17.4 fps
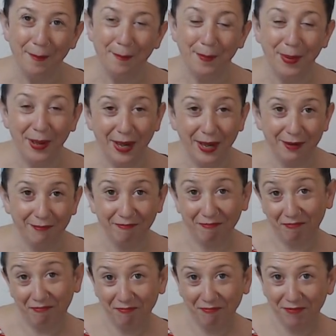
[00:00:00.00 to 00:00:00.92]
But
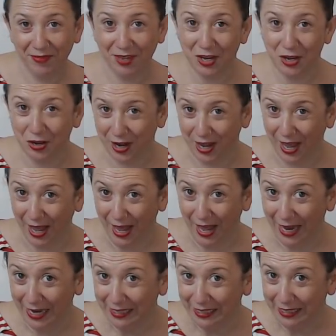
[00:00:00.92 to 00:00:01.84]
you
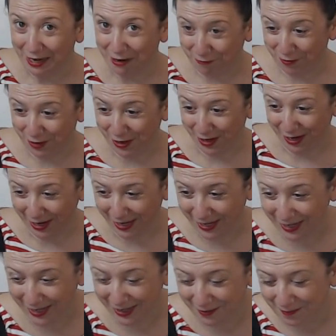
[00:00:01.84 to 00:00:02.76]
can if you
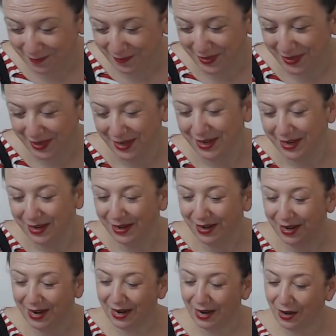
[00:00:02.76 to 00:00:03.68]
like.
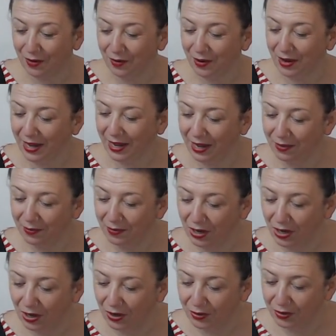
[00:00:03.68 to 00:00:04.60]
Now, how
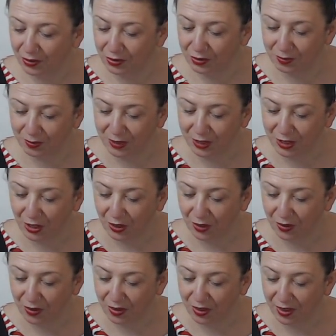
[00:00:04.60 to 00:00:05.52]
low could we
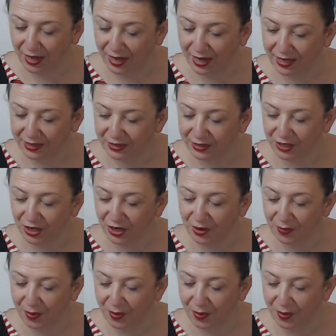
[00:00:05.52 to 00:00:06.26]
go there? So